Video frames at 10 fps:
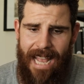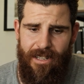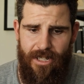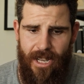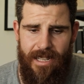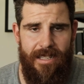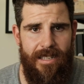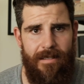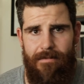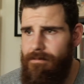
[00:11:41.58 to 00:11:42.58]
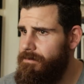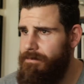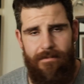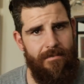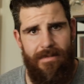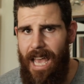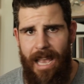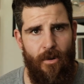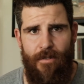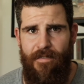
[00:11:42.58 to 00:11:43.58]
just take
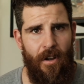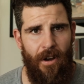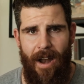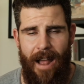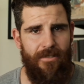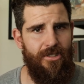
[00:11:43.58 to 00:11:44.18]
more photographs.